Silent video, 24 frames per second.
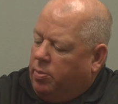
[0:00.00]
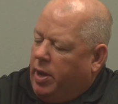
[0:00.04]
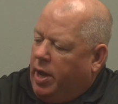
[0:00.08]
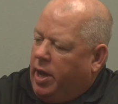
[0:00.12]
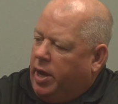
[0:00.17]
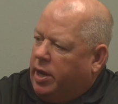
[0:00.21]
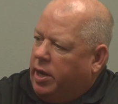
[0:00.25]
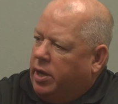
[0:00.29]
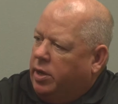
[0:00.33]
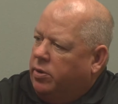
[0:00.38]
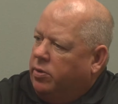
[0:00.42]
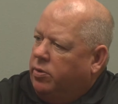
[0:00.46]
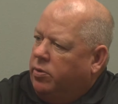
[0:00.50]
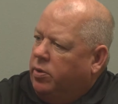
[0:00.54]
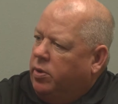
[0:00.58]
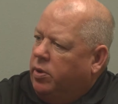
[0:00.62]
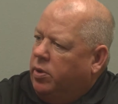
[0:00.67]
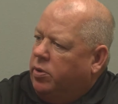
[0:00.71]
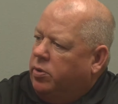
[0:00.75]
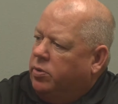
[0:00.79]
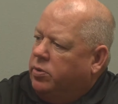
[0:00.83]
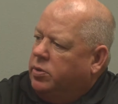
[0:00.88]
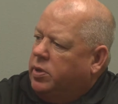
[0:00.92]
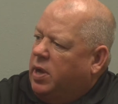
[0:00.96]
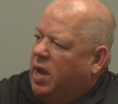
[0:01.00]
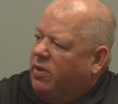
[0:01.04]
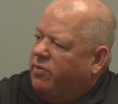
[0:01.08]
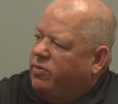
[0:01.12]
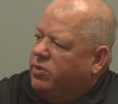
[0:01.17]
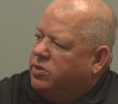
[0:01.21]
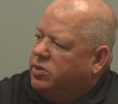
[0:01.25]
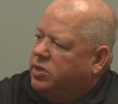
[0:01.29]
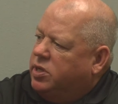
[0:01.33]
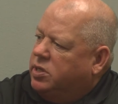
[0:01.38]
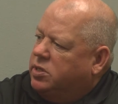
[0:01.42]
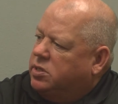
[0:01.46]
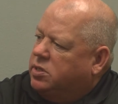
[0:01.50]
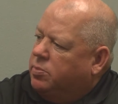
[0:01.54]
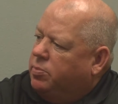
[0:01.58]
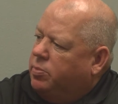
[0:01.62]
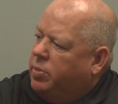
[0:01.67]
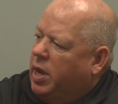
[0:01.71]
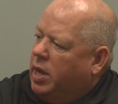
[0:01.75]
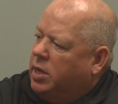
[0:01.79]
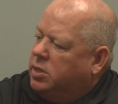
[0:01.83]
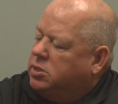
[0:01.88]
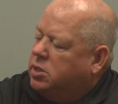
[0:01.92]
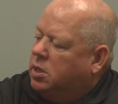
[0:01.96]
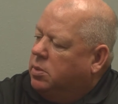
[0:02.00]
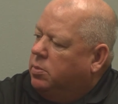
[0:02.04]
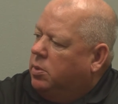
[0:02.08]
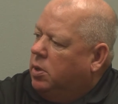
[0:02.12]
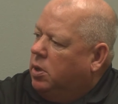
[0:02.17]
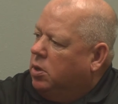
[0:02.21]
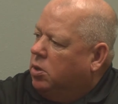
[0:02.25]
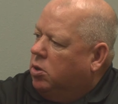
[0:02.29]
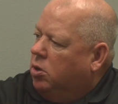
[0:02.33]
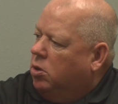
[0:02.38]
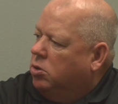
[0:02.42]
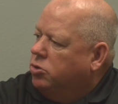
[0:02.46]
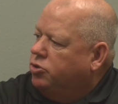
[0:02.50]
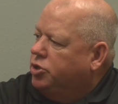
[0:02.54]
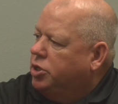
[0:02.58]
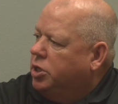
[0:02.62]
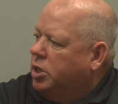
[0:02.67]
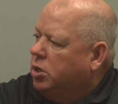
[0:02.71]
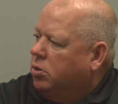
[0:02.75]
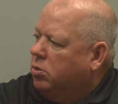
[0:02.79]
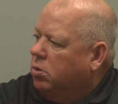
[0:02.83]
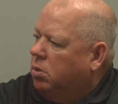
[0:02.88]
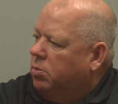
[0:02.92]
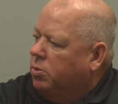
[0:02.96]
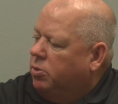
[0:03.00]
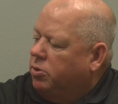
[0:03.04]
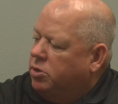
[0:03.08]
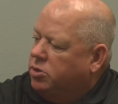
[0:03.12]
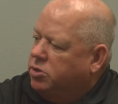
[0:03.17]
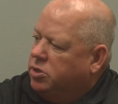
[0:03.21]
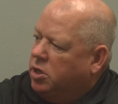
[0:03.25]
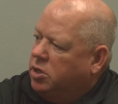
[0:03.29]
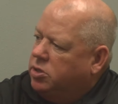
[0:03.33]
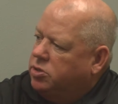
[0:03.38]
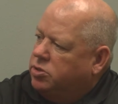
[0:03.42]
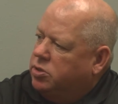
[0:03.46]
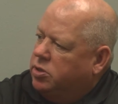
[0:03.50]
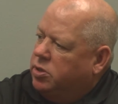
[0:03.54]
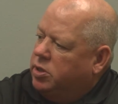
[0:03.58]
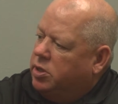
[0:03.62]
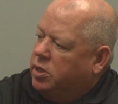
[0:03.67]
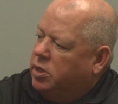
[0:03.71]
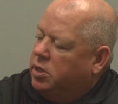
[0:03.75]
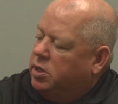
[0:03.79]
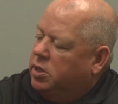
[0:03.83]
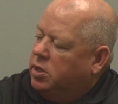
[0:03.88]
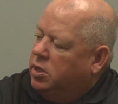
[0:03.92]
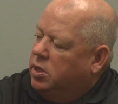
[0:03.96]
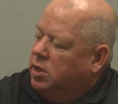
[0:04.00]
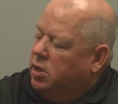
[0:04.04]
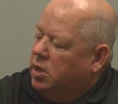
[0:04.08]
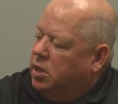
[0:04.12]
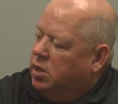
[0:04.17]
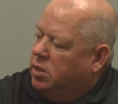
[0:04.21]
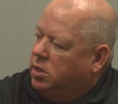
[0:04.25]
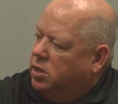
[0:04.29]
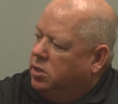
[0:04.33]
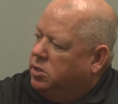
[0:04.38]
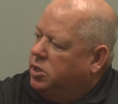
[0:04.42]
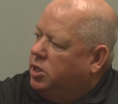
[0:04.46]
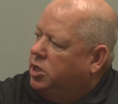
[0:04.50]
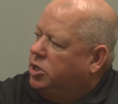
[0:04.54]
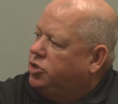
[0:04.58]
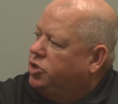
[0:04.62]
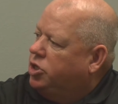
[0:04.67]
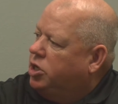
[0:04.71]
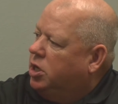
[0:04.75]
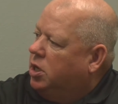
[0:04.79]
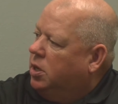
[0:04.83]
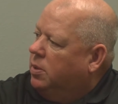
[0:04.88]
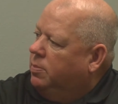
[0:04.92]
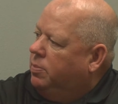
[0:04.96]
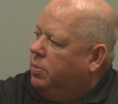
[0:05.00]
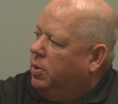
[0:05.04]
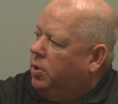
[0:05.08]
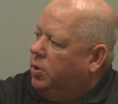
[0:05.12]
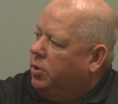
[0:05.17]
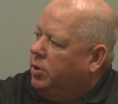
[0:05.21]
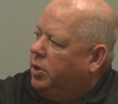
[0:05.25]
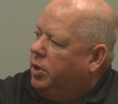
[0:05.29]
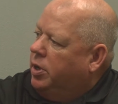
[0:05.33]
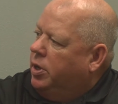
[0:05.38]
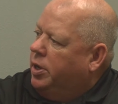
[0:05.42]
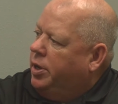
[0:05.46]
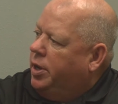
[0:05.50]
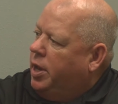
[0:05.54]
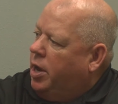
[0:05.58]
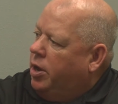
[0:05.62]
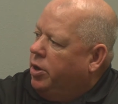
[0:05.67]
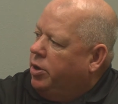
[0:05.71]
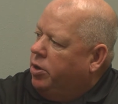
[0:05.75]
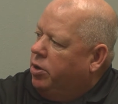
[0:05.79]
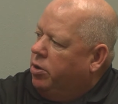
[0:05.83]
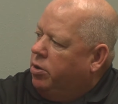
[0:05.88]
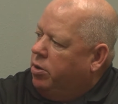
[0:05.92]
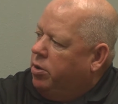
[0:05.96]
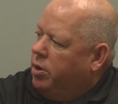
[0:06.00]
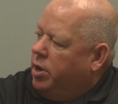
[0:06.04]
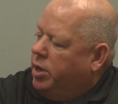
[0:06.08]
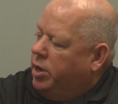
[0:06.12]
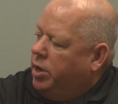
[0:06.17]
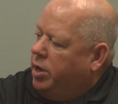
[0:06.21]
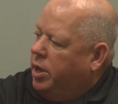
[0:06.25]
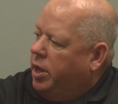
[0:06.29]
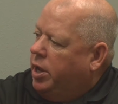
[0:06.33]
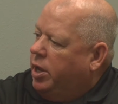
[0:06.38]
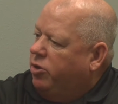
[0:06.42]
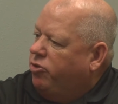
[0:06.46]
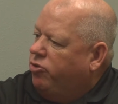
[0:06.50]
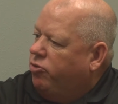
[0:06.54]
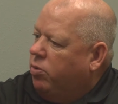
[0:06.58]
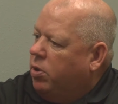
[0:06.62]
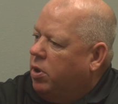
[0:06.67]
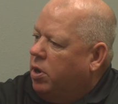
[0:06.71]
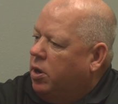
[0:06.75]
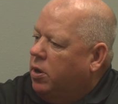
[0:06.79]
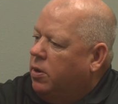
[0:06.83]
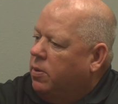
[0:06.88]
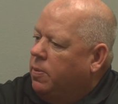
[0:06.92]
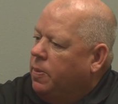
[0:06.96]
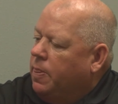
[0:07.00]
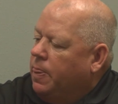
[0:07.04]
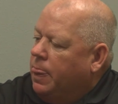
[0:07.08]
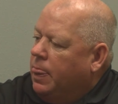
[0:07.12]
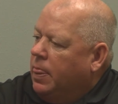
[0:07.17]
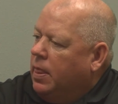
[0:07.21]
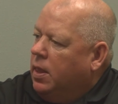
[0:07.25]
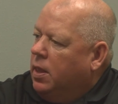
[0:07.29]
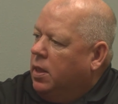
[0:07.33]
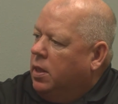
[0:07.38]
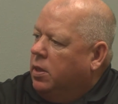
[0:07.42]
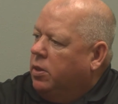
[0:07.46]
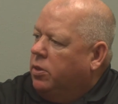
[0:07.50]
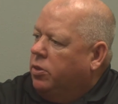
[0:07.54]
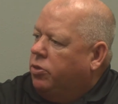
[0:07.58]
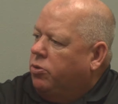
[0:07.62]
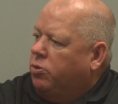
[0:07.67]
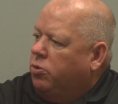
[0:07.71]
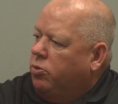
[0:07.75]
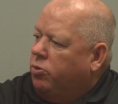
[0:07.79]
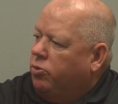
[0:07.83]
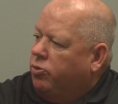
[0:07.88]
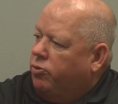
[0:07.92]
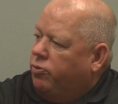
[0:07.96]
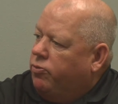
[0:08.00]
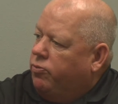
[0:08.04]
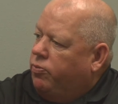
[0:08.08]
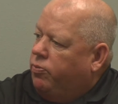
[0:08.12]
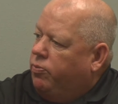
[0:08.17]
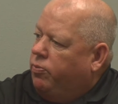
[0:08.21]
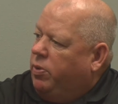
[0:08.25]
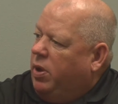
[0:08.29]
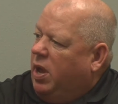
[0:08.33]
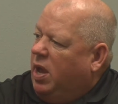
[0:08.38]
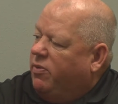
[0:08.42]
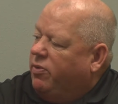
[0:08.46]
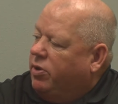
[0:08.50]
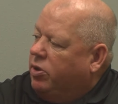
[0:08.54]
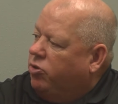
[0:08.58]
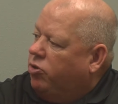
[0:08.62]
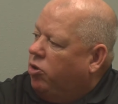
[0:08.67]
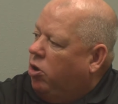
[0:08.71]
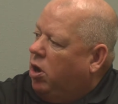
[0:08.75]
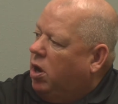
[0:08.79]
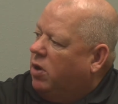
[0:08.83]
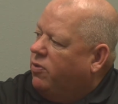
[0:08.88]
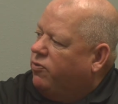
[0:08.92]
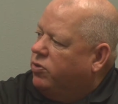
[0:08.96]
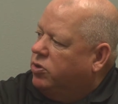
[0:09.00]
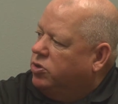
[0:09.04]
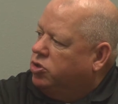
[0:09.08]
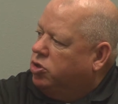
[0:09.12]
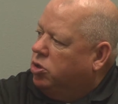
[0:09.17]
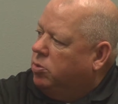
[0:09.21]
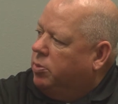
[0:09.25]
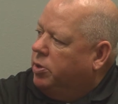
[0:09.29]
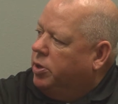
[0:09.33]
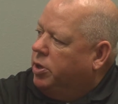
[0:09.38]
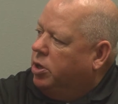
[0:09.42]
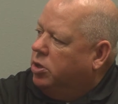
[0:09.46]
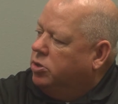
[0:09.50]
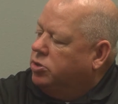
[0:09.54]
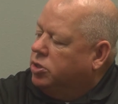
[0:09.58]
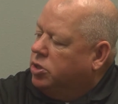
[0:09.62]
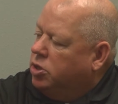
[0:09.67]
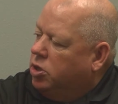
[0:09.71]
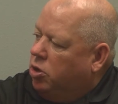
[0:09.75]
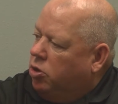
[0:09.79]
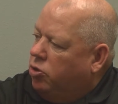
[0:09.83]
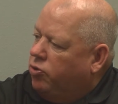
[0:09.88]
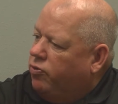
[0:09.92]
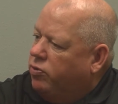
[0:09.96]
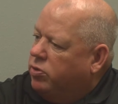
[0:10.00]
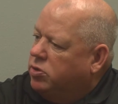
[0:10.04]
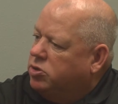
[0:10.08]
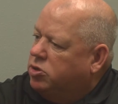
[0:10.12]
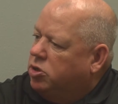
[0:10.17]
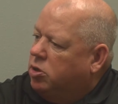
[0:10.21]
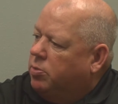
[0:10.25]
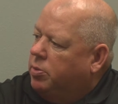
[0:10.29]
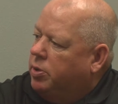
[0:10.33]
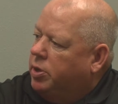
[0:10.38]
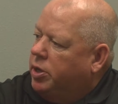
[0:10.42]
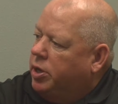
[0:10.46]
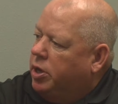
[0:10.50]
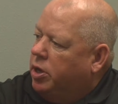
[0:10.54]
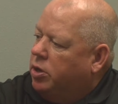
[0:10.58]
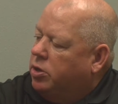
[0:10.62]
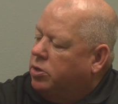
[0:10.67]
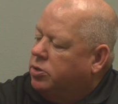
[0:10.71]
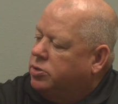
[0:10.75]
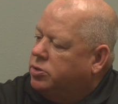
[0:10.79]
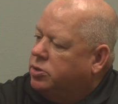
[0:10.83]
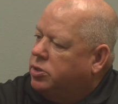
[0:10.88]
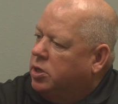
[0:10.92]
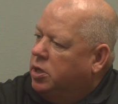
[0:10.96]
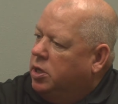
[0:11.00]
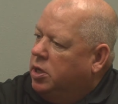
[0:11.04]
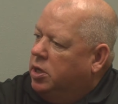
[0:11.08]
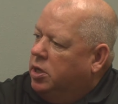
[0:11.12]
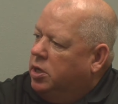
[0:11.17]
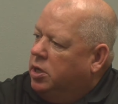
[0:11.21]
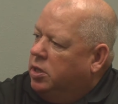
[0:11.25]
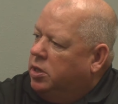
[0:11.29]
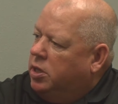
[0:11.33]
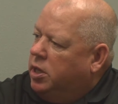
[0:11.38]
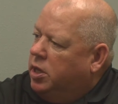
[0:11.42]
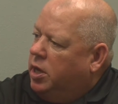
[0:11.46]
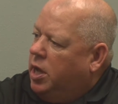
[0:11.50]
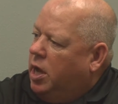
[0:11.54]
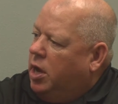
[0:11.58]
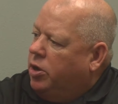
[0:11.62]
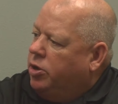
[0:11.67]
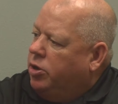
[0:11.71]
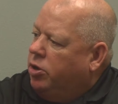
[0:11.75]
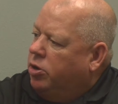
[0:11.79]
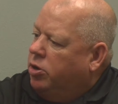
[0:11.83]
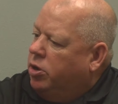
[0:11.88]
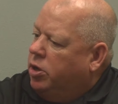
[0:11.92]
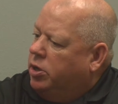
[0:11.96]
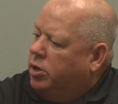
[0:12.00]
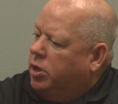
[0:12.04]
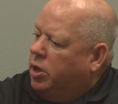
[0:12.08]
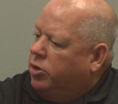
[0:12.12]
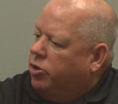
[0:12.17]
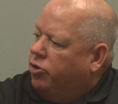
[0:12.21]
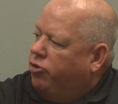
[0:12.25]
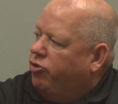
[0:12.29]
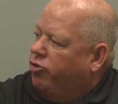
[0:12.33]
back and obviously it's the basketball coaching career, but there's also the teaching component, and now you're at an age where, through having taught for so many years and coached for so many years, then now you're another